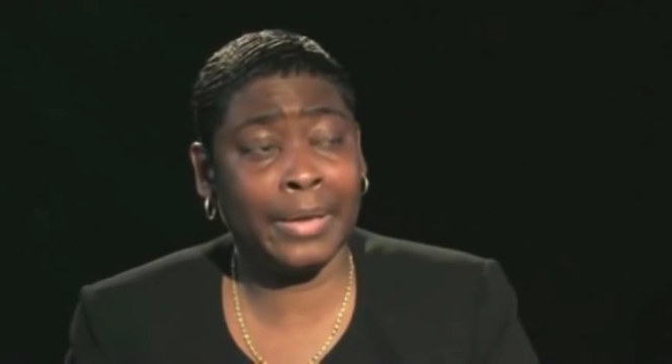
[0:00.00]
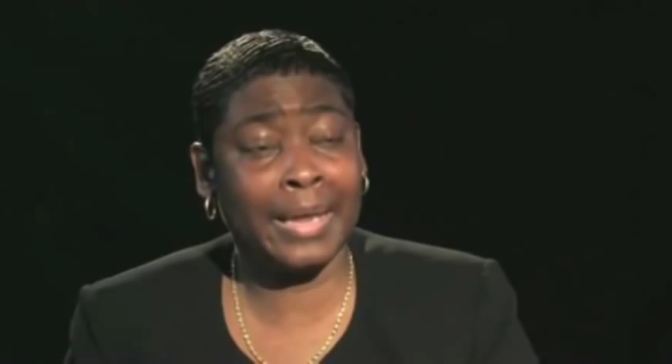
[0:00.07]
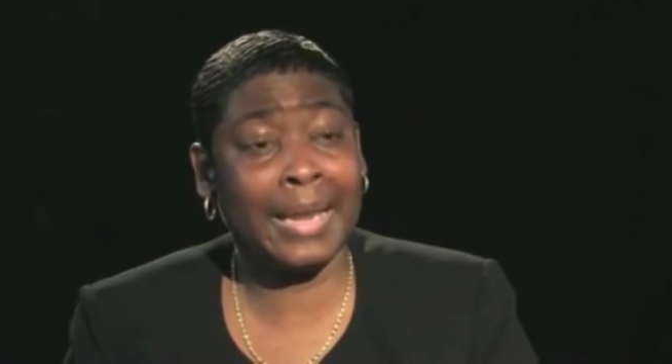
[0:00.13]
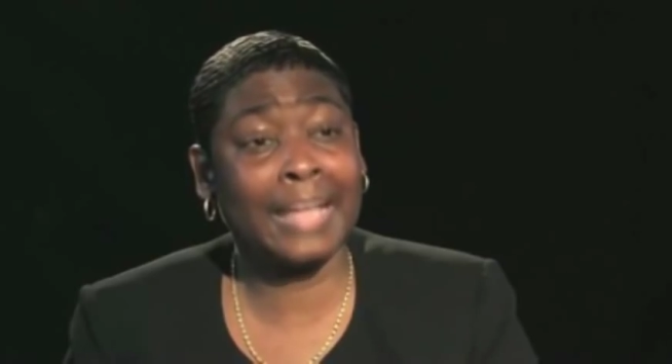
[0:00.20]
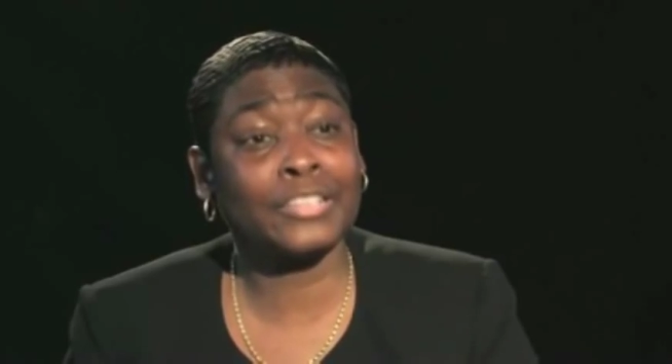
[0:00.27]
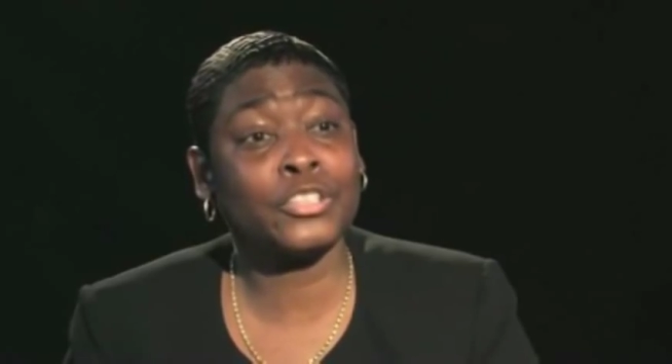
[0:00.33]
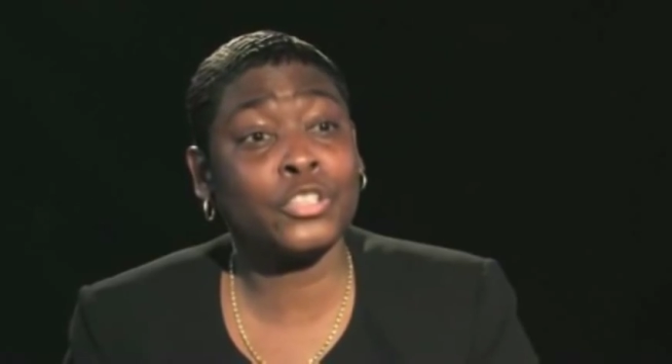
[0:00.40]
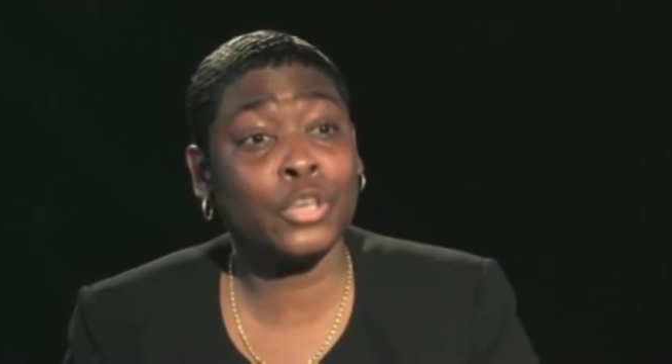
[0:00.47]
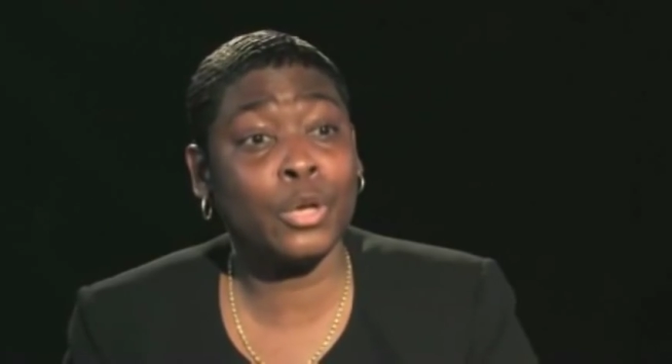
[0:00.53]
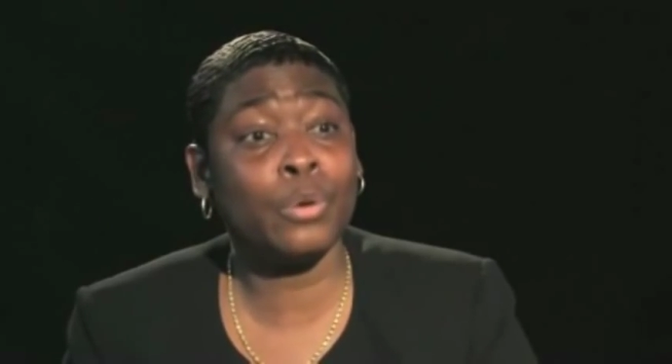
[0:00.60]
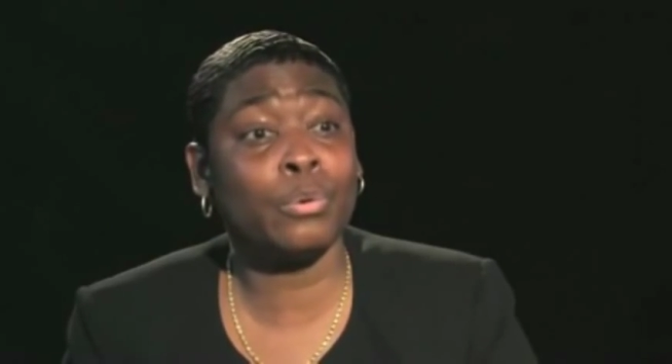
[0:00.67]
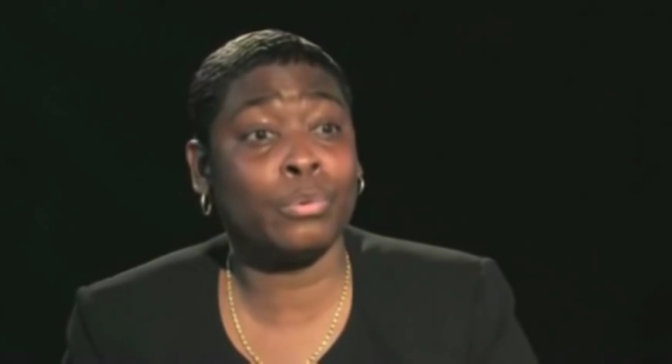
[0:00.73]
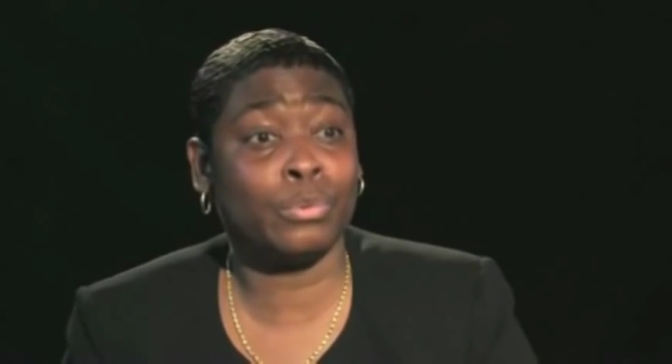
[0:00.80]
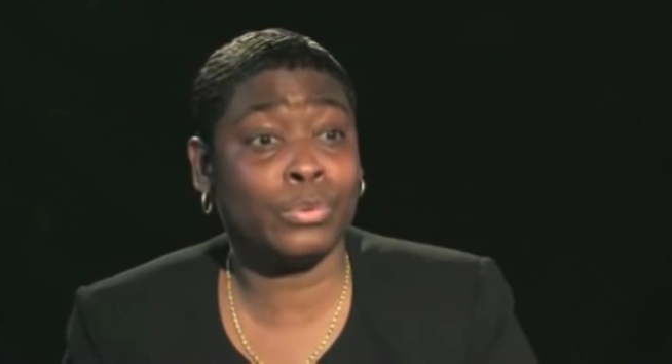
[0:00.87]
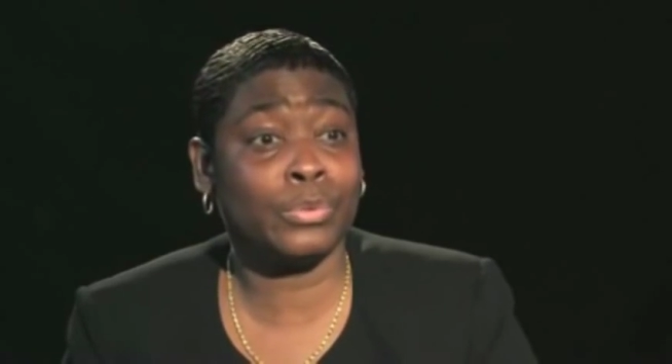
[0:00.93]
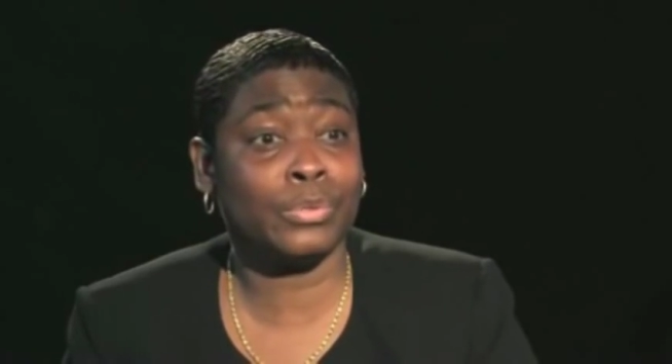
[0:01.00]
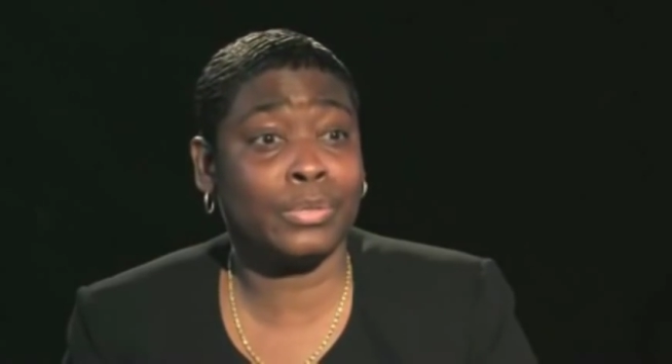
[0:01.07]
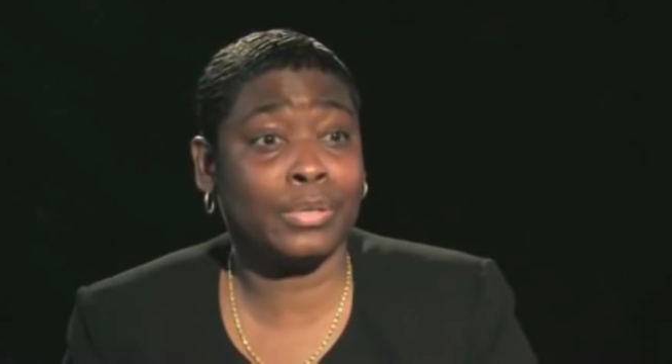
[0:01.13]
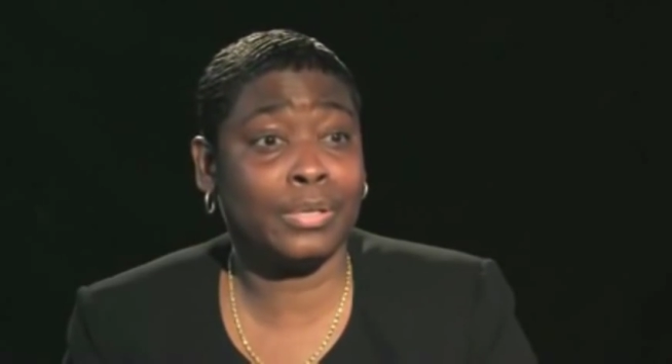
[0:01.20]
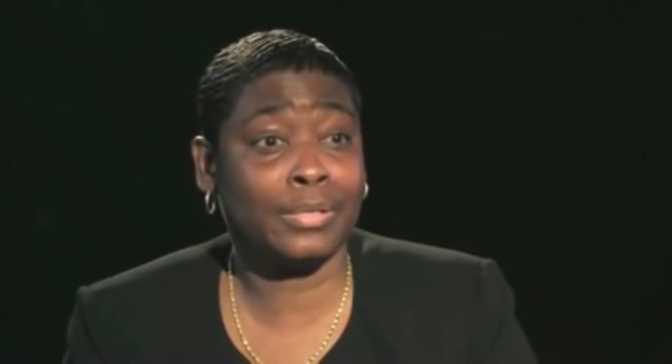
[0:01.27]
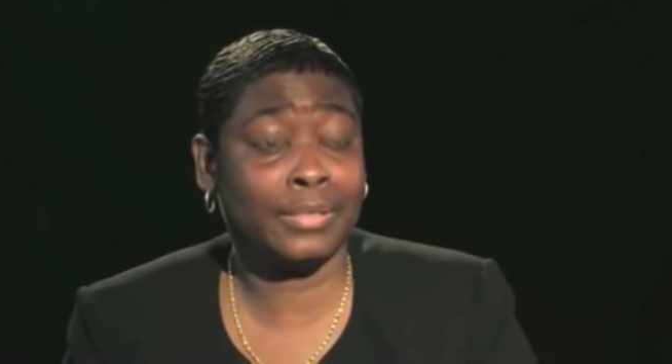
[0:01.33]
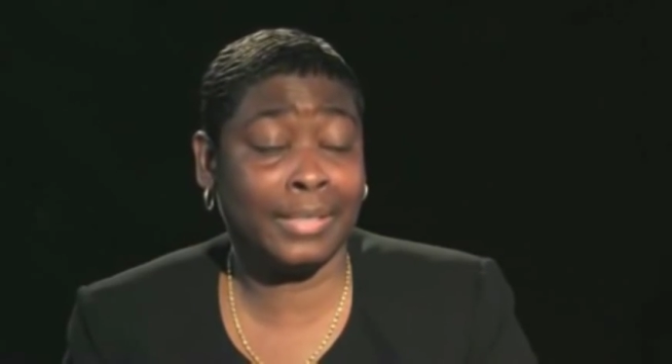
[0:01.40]
and I chose
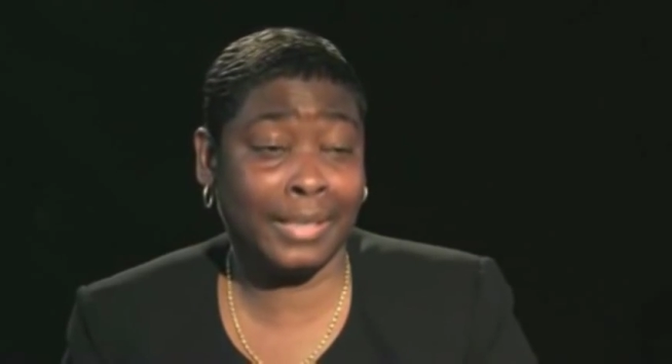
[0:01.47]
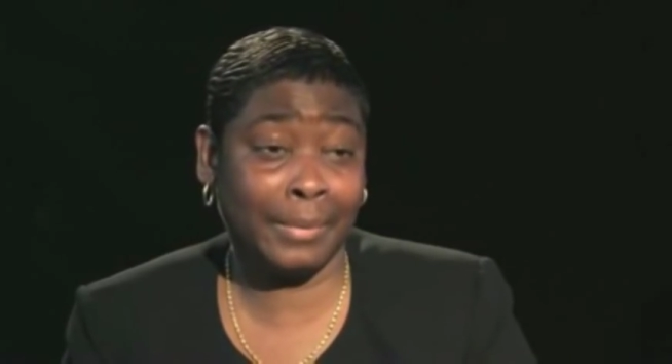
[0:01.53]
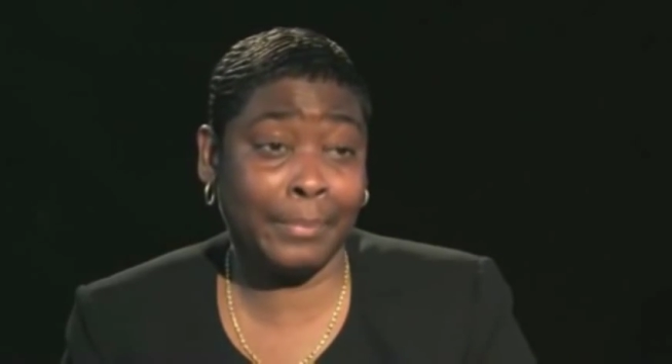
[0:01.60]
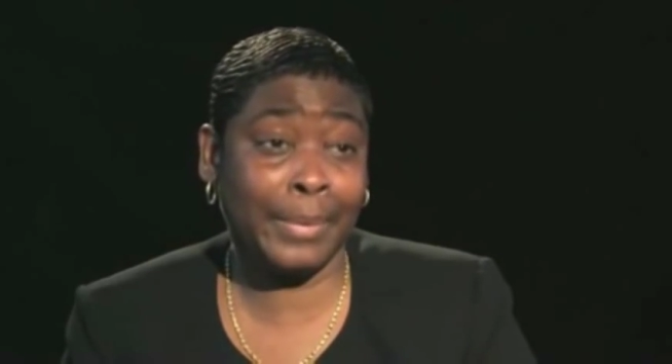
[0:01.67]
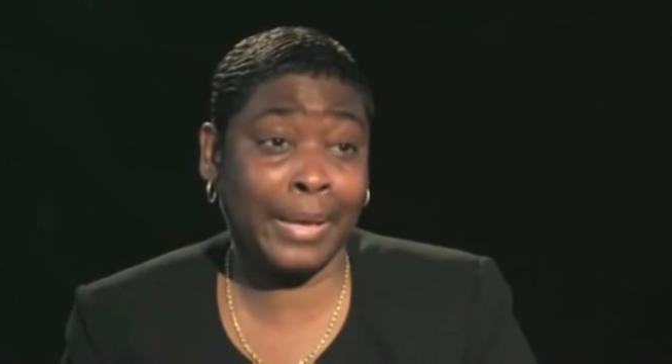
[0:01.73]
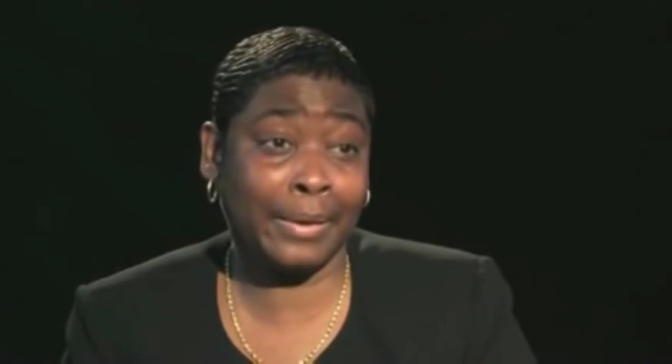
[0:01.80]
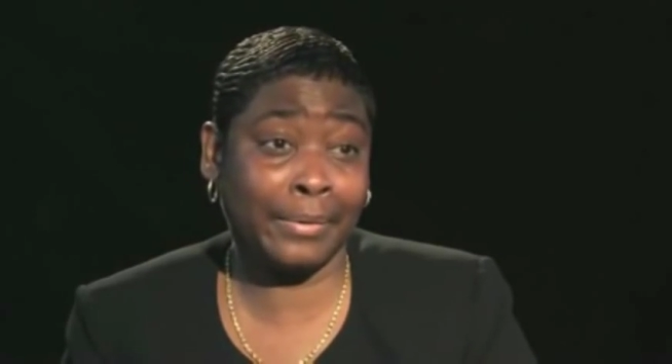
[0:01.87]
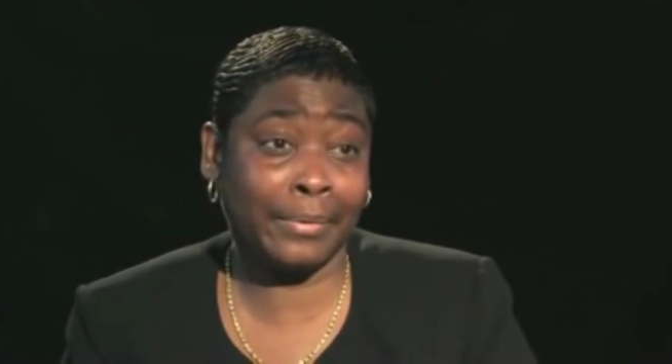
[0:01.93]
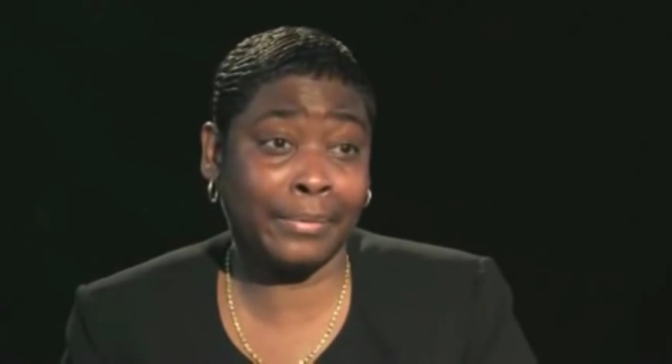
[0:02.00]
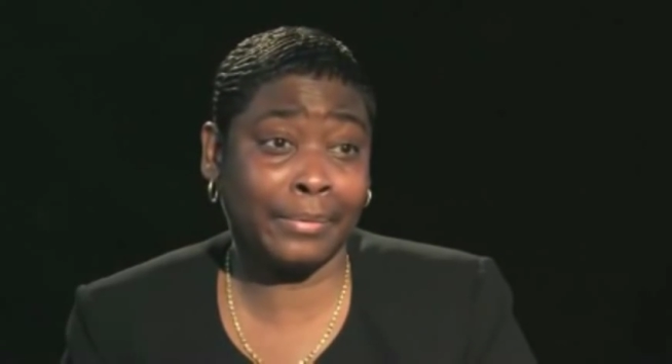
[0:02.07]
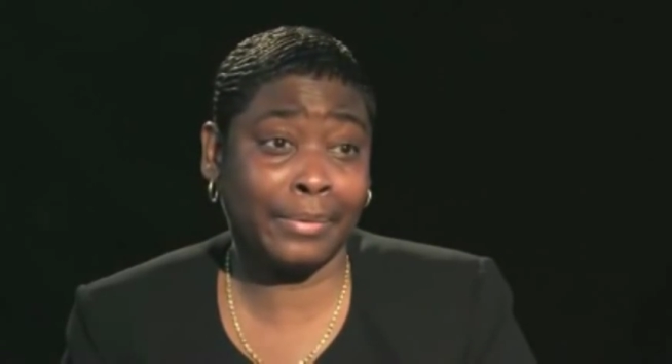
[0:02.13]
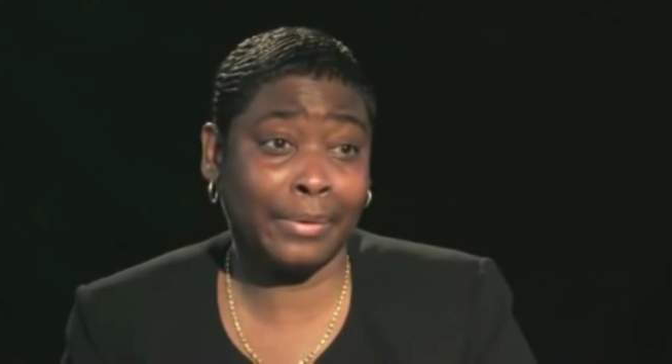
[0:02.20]
to get better